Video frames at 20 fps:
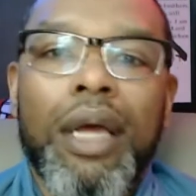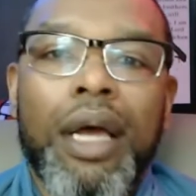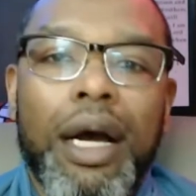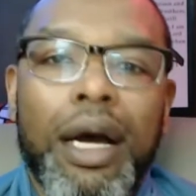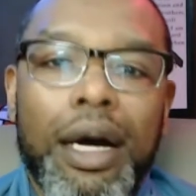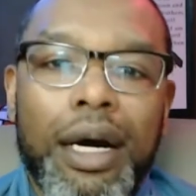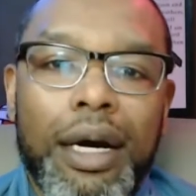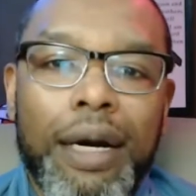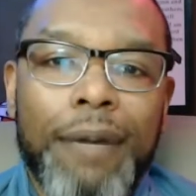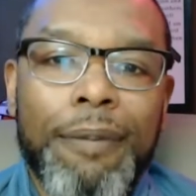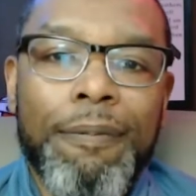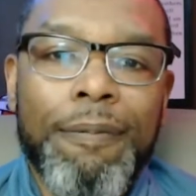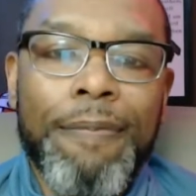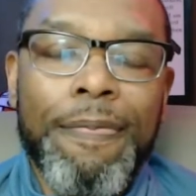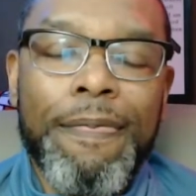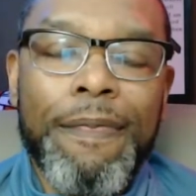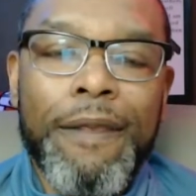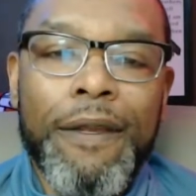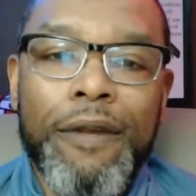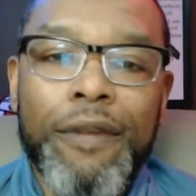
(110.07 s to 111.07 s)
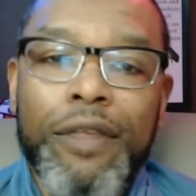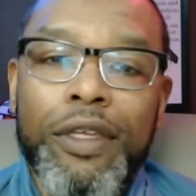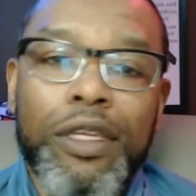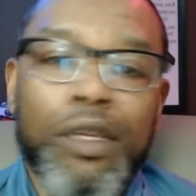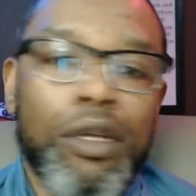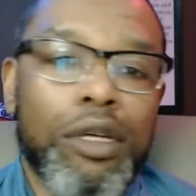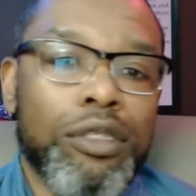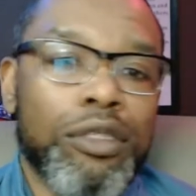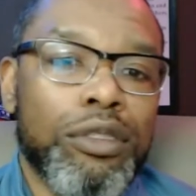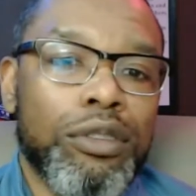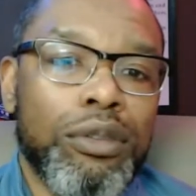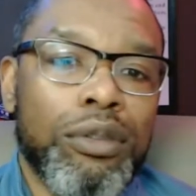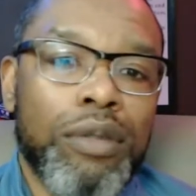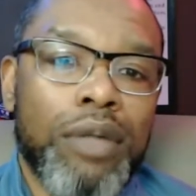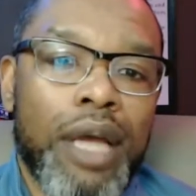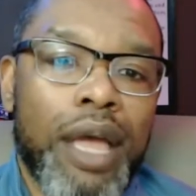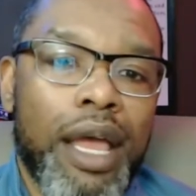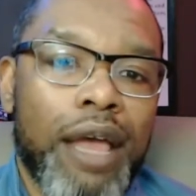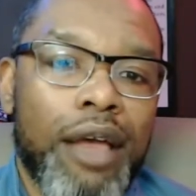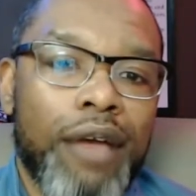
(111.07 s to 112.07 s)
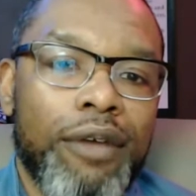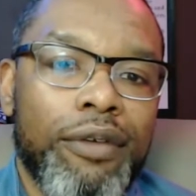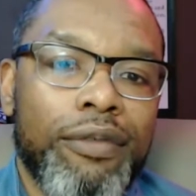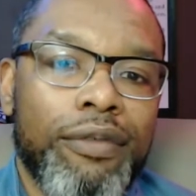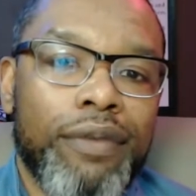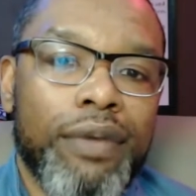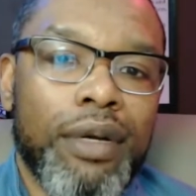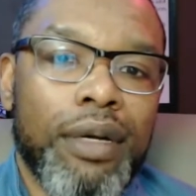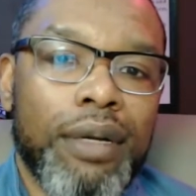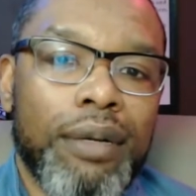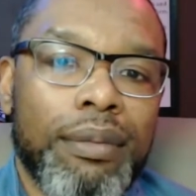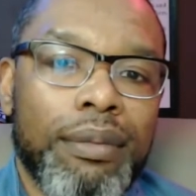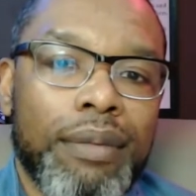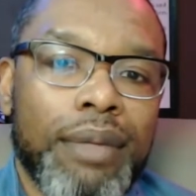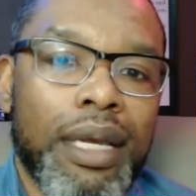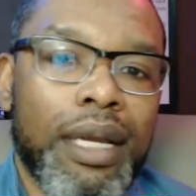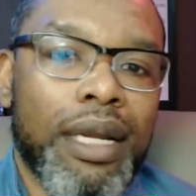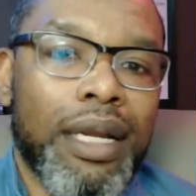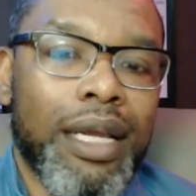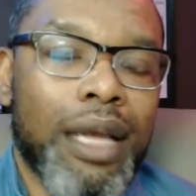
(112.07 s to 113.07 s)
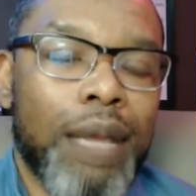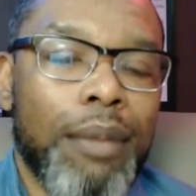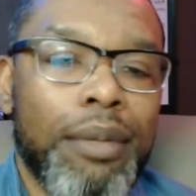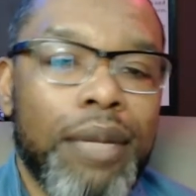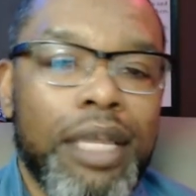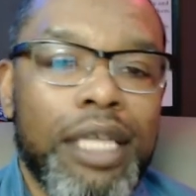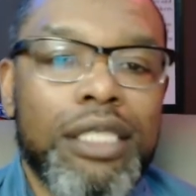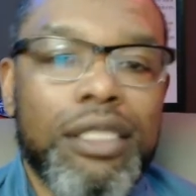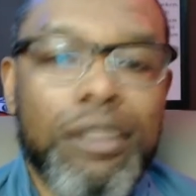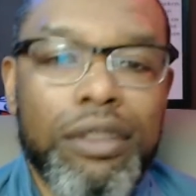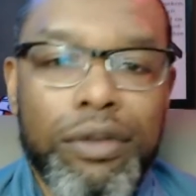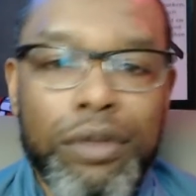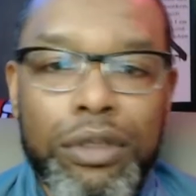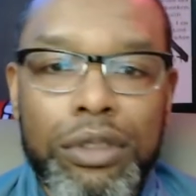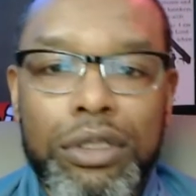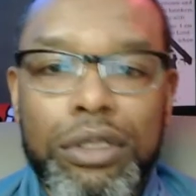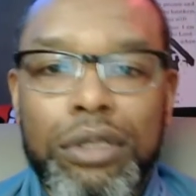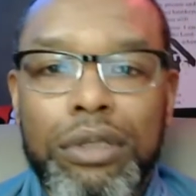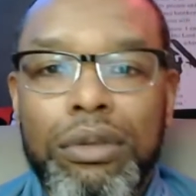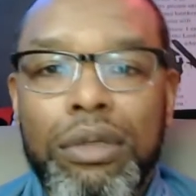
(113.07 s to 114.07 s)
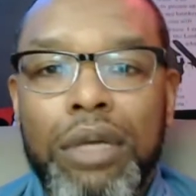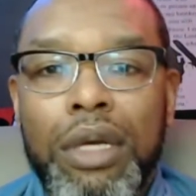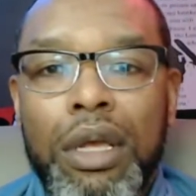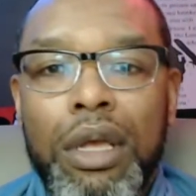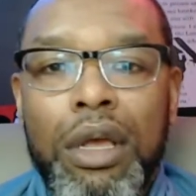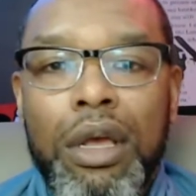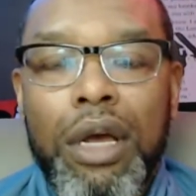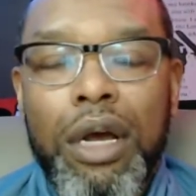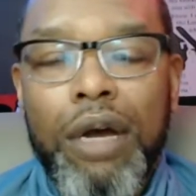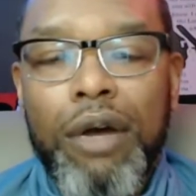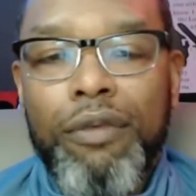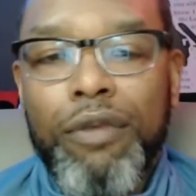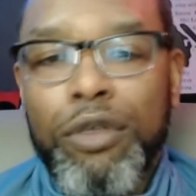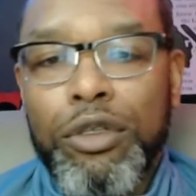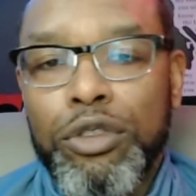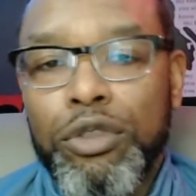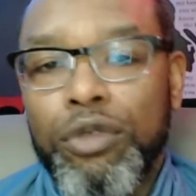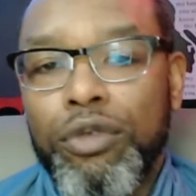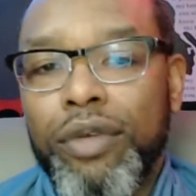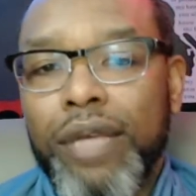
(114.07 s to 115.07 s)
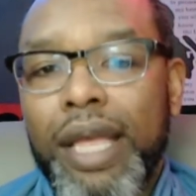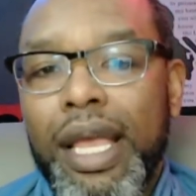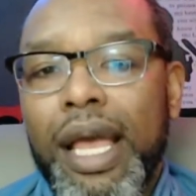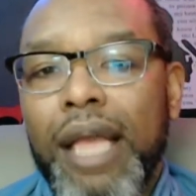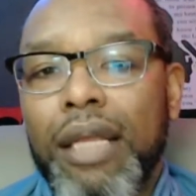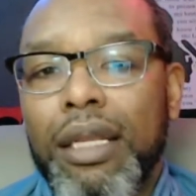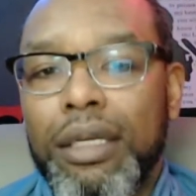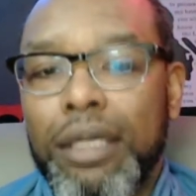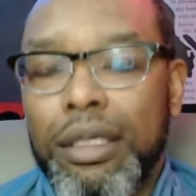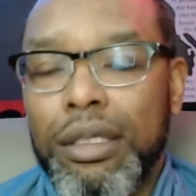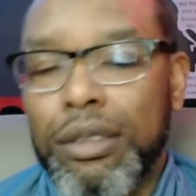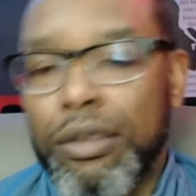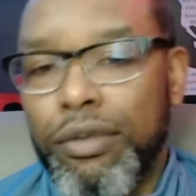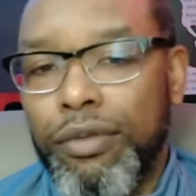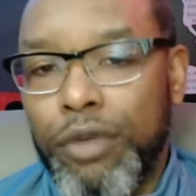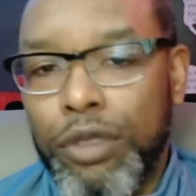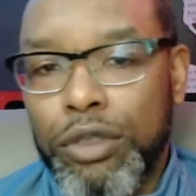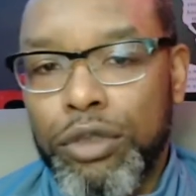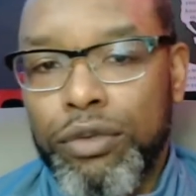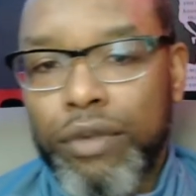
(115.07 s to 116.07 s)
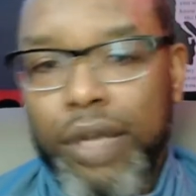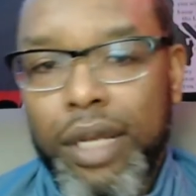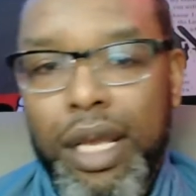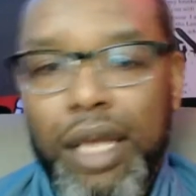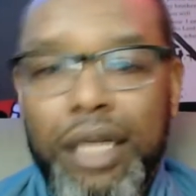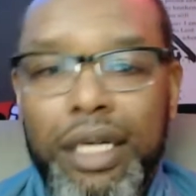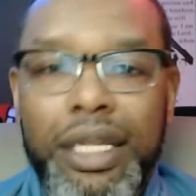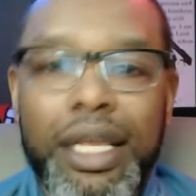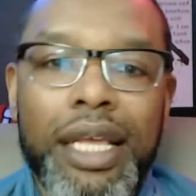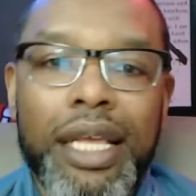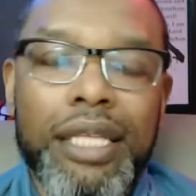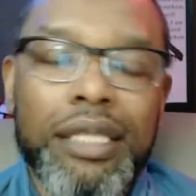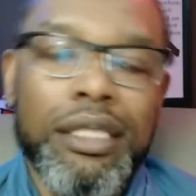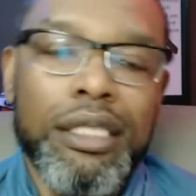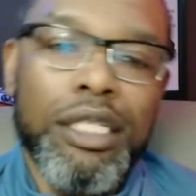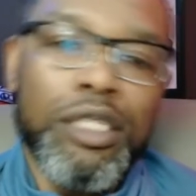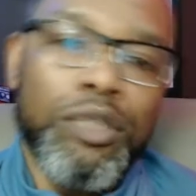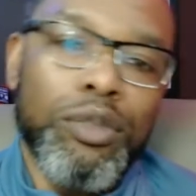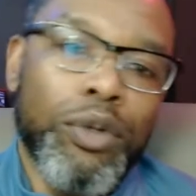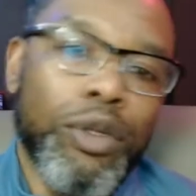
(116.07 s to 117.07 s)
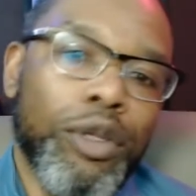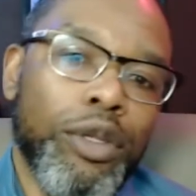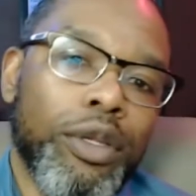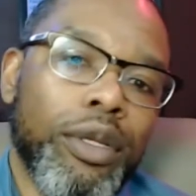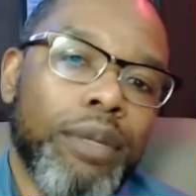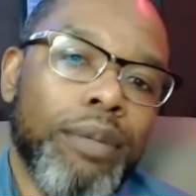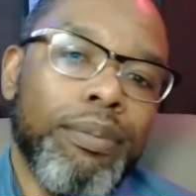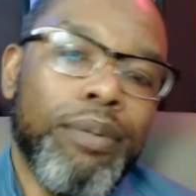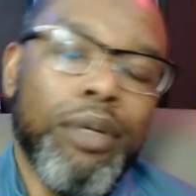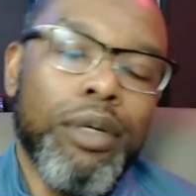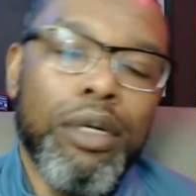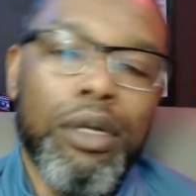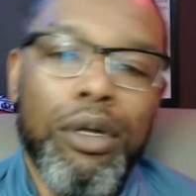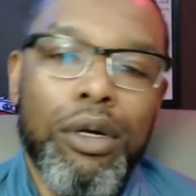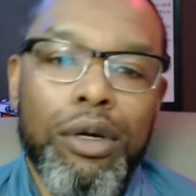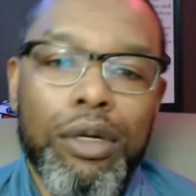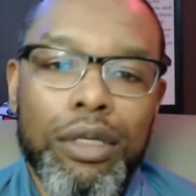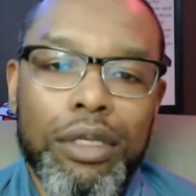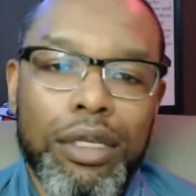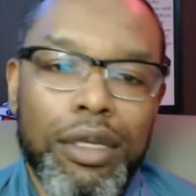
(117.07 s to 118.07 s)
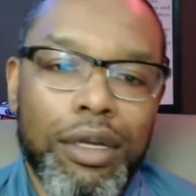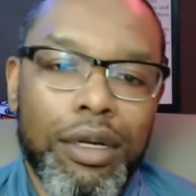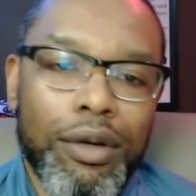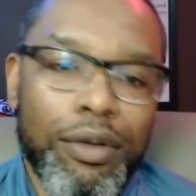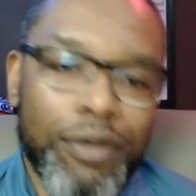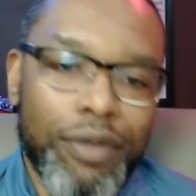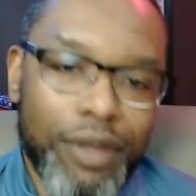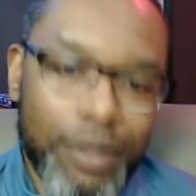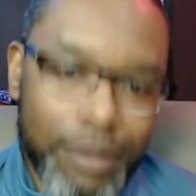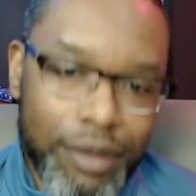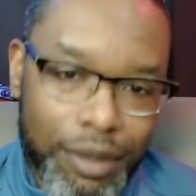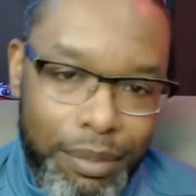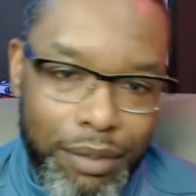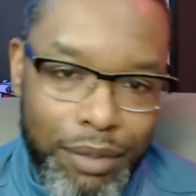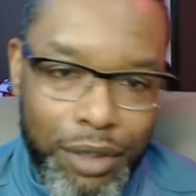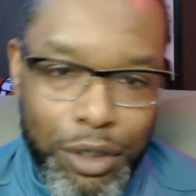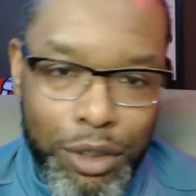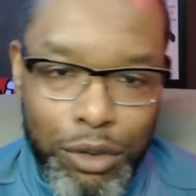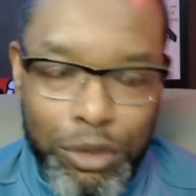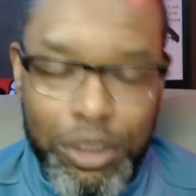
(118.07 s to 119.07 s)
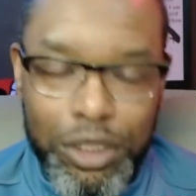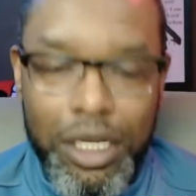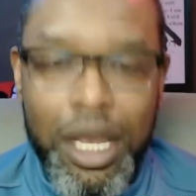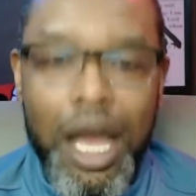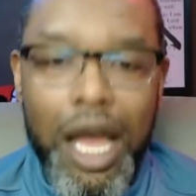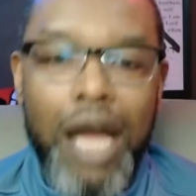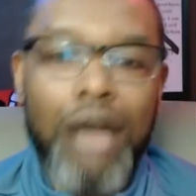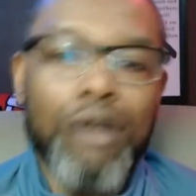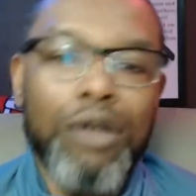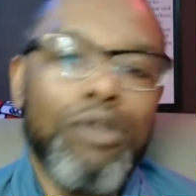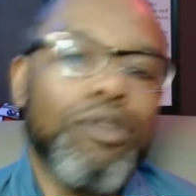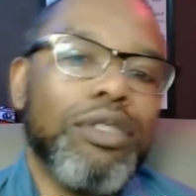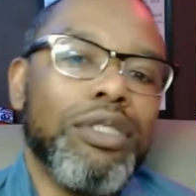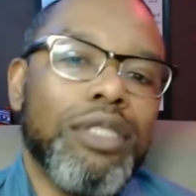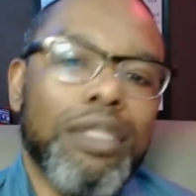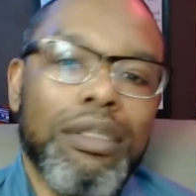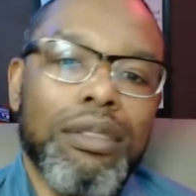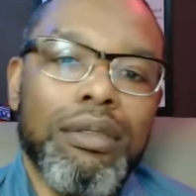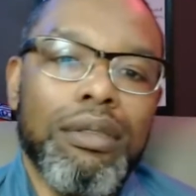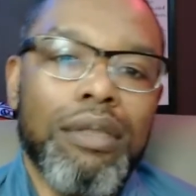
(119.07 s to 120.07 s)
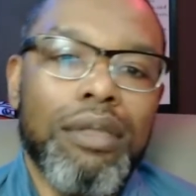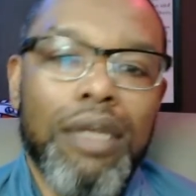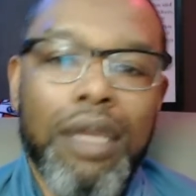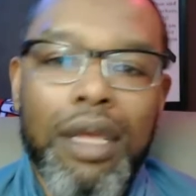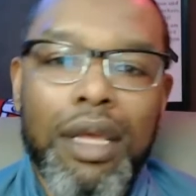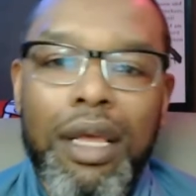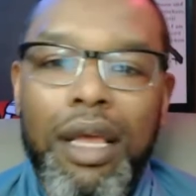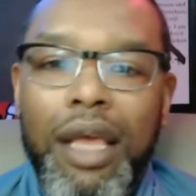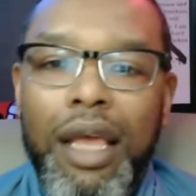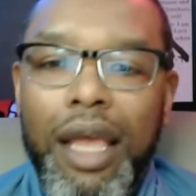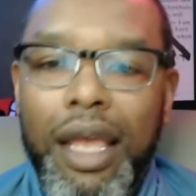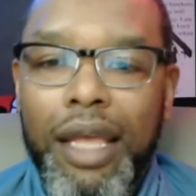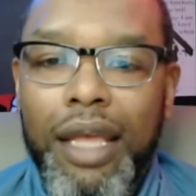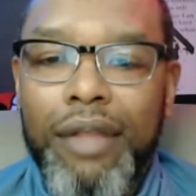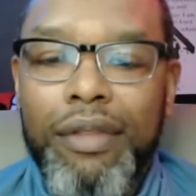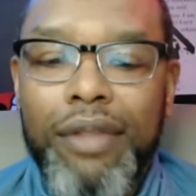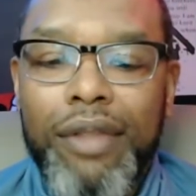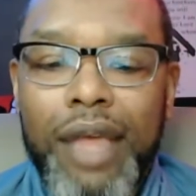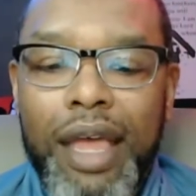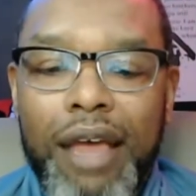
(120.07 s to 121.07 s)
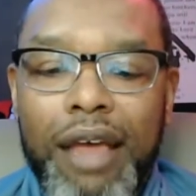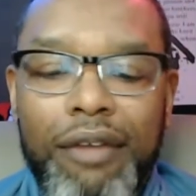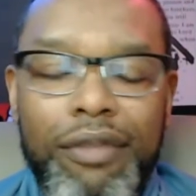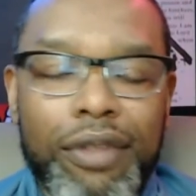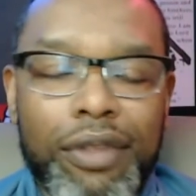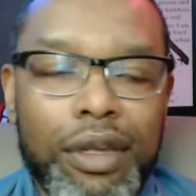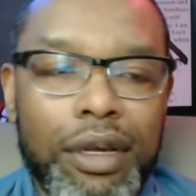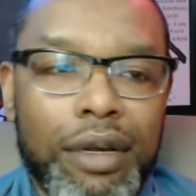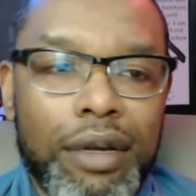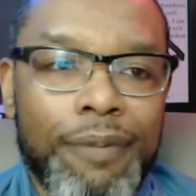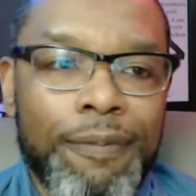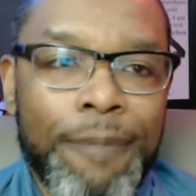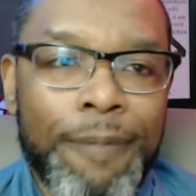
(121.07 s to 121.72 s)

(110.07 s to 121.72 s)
Then you also have kind of a combination of those two, virtual reality. So virtual reality headsets where you can put on, the huge goggles and have the